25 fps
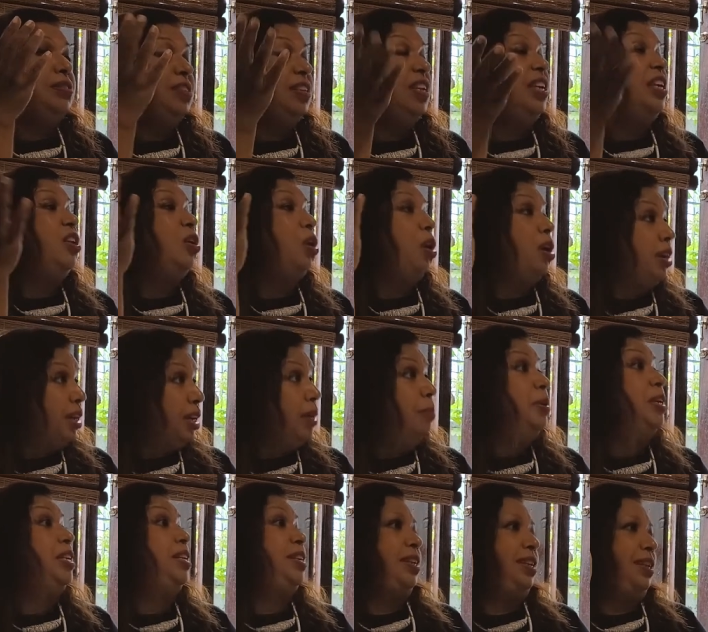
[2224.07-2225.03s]
CEDAW
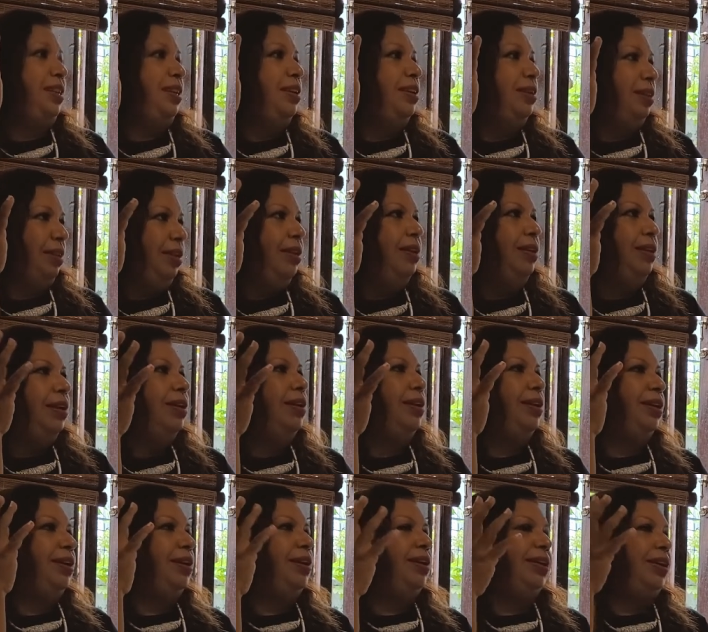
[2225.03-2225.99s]
committee
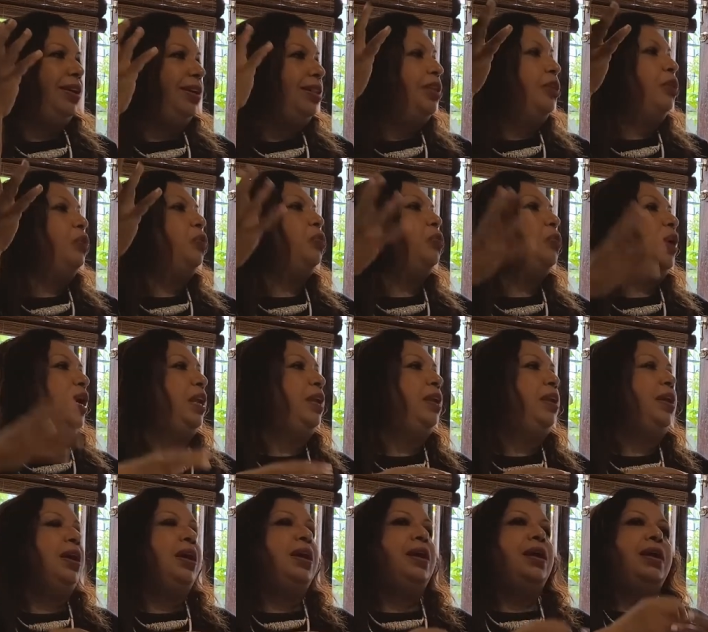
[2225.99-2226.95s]
uh, in the U N,
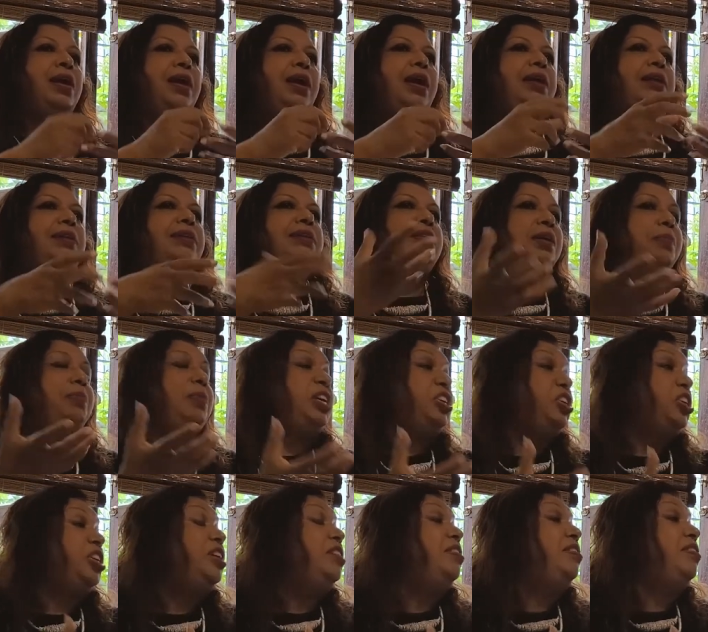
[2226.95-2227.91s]
and the
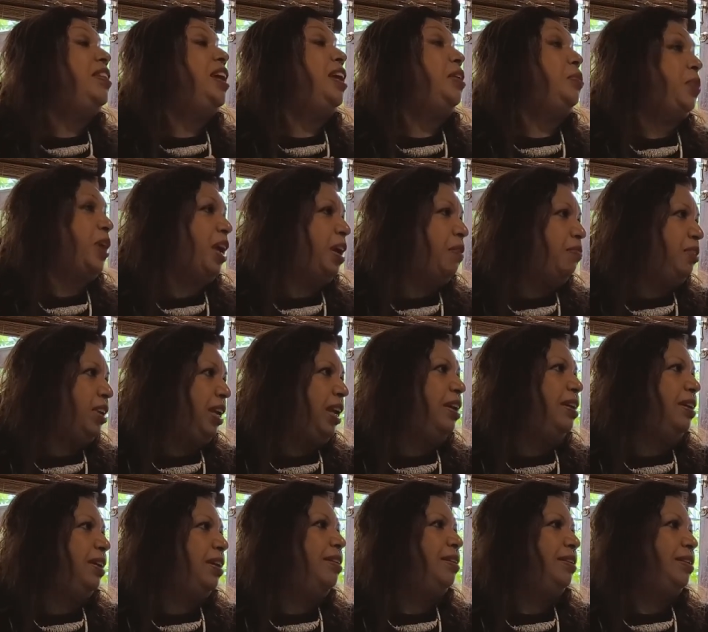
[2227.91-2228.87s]
measures that we have
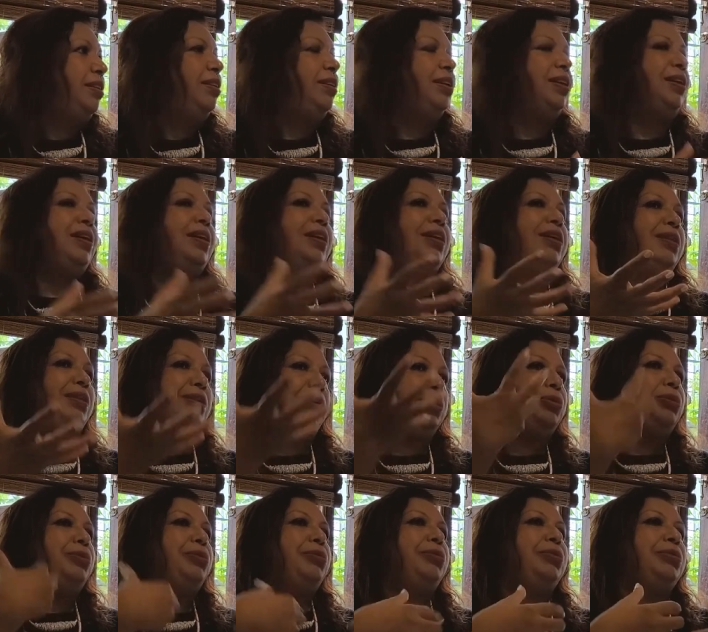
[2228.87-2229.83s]
taken uh,
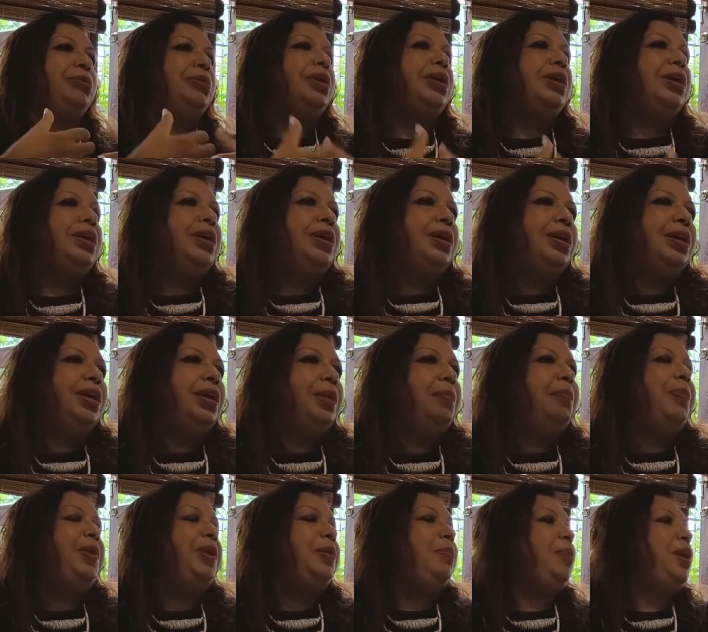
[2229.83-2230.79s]
to
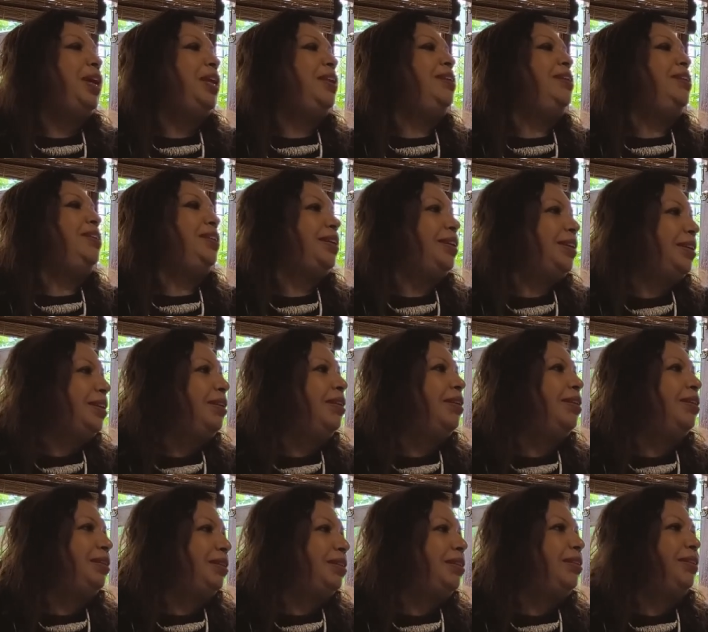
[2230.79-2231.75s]
implement uh,
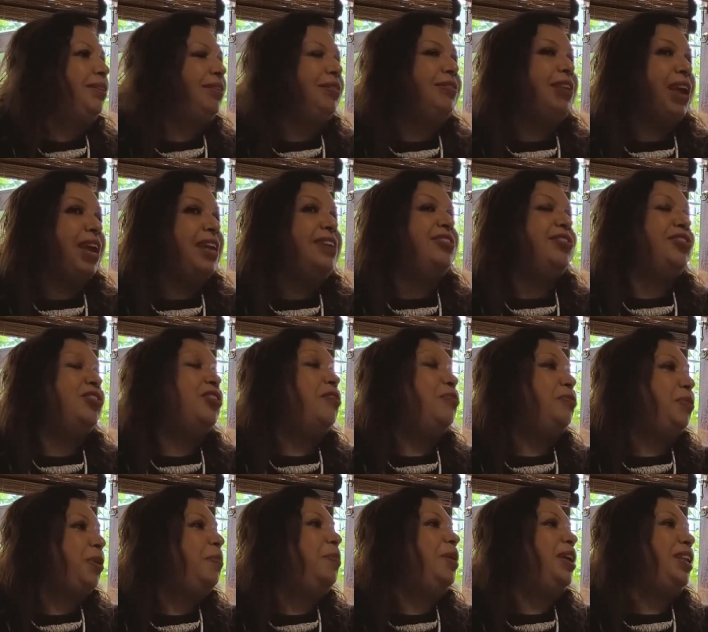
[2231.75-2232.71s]
rights
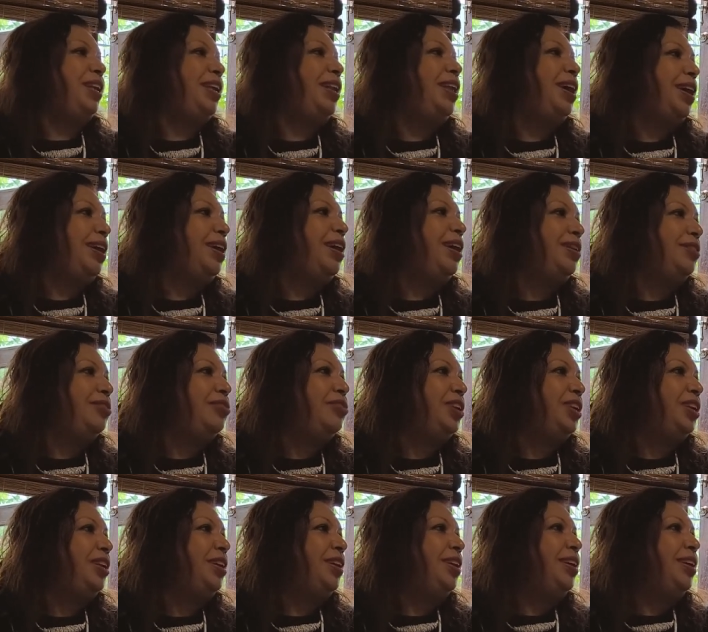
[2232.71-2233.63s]
of women in our country.